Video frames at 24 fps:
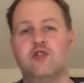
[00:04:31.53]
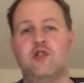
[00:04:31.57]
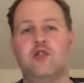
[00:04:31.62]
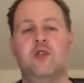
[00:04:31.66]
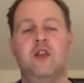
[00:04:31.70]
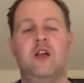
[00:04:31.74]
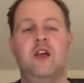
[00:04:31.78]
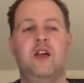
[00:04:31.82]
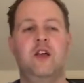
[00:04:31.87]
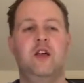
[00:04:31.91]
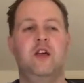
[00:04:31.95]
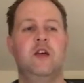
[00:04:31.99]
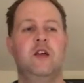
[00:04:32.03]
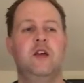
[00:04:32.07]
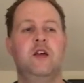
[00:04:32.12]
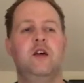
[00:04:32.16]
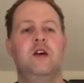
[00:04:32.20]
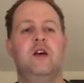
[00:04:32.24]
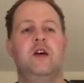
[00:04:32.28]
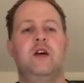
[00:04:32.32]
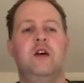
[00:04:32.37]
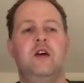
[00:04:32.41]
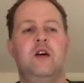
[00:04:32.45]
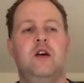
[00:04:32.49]
truly
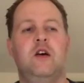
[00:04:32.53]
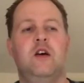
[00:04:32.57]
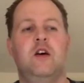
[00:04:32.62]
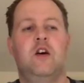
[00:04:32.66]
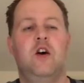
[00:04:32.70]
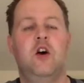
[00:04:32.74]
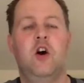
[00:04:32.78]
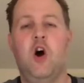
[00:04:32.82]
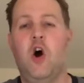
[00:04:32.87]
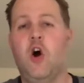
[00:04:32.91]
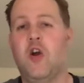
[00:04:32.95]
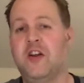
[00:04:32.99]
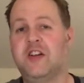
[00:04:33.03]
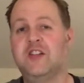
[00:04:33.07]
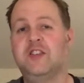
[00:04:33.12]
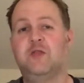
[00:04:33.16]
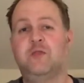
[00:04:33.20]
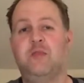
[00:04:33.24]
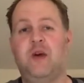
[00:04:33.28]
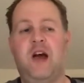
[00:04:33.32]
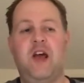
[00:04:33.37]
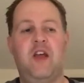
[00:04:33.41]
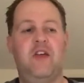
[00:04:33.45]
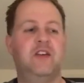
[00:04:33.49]

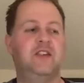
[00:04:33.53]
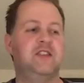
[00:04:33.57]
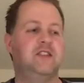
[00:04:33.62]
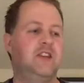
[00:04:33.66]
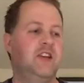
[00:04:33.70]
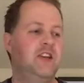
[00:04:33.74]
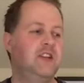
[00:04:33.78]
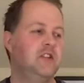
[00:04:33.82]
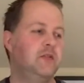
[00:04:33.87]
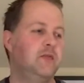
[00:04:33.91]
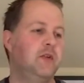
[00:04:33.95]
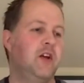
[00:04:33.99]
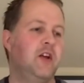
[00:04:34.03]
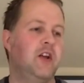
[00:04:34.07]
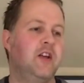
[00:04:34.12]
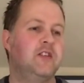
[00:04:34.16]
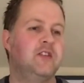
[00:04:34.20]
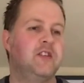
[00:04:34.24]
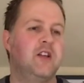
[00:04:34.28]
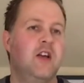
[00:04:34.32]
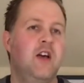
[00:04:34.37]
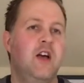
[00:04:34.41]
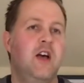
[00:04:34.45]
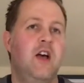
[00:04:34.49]
awe-inspiring scene, to be
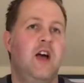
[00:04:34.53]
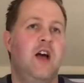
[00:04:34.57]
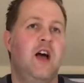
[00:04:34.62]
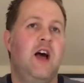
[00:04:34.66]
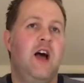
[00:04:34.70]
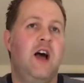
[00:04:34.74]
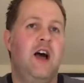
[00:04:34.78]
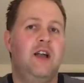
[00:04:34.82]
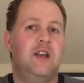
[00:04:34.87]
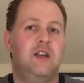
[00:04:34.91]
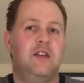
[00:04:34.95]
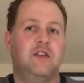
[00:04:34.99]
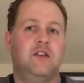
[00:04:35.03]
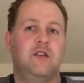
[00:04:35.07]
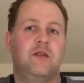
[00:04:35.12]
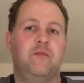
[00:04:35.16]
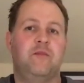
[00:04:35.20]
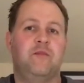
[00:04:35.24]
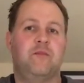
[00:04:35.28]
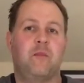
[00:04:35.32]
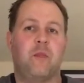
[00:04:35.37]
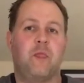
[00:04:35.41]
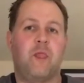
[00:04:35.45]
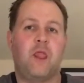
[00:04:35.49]
honest. And,
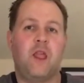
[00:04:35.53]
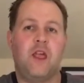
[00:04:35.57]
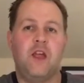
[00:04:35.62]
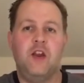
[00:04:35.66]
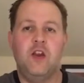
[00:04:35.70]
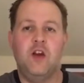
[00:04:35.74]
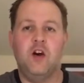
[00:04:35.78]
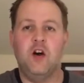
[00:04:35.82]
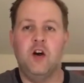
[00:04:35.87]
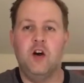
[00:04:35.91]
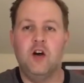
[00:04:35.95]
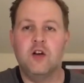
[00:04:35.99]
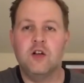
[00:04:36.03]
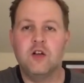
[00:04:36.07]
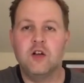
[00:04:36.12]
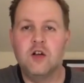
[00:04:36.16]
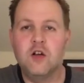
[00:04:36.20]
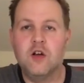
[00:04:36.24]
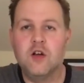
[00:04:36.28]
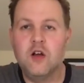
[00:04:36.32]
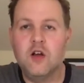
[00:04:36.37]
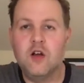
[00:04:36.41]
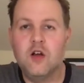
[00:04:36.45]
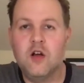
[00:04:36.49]
you know,
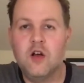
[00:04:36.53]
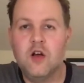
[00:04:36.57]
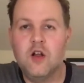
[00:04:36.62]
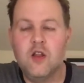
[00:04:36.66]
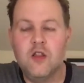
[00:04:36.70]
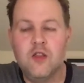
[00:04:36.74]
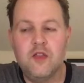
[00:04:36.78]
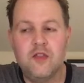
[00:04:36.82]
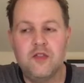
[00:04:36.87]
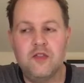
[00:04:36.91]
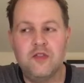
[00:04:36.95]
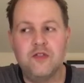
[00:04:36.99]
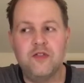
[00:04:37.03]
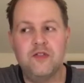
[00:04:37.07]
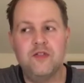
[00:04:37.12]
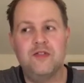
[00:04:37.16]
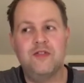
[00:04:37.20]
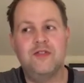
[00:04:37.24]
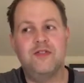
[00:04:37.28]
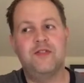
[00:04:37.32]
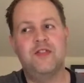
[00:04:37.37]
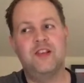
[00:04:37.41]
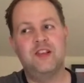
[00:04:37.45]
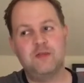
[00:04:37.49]

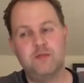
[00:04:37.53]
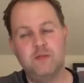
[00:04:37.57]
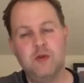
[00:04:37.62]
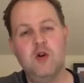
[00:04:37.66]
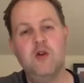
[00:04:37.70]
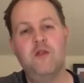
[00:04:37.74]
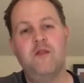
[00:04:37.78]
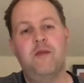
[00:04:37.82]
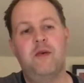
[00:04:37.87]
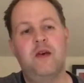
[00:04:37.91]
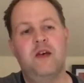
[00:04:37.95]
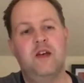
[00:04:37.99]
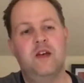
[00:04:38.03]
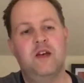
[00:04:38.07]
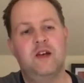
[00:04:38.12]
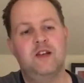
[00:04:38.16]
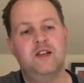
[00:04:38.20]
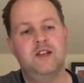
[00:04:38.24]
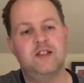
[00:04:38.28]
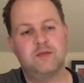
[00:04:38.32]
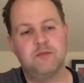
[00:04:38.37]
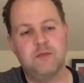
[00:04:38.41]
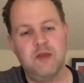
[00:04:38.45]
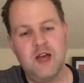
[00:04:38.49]
this movie,
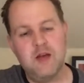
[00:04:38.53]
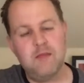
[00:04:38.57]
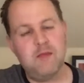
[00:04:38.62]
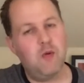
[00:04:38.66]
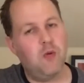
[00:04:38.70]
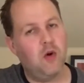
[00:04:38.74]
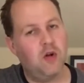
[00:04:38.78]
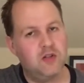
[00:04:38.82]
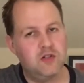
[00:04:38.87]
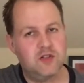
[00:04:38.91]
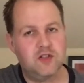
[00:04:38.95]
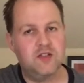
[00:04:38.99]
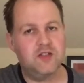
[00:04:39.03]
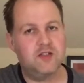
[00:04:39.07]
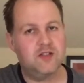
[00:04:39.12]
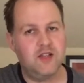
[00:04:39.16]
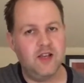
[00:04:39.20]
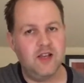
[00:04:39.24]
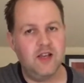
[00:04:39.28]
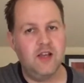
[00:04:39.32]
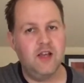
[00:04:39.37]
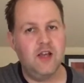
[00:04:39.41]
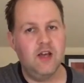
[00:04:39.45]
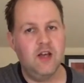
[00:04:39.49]
it's made me want to
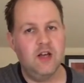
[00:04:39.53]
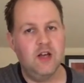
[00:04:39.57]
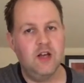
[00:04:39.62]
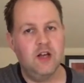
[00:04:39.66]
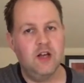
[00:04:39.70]
see